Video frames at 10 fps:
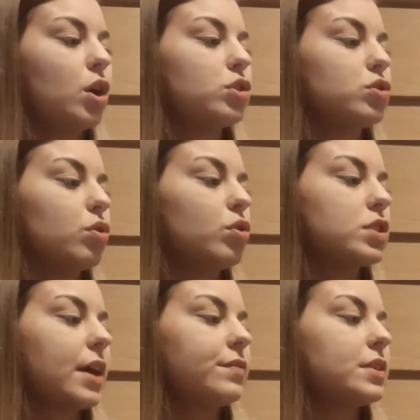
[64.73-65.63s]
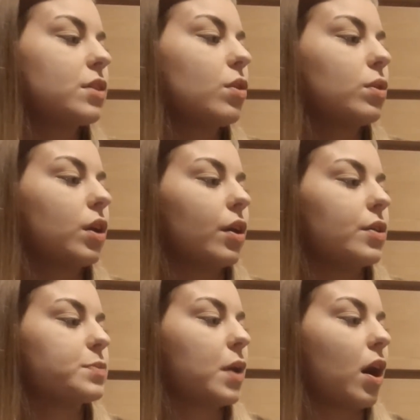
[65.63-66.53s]
George left his old
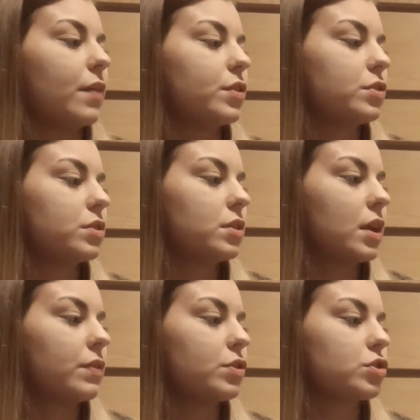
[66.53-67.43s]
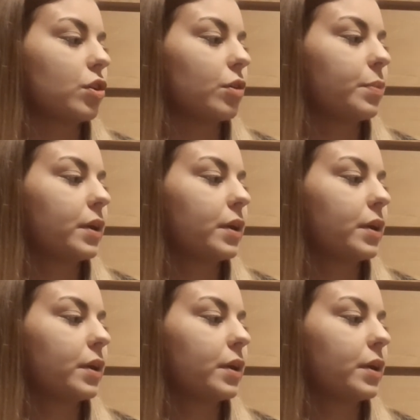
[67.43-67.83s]
clothes behind in the shop.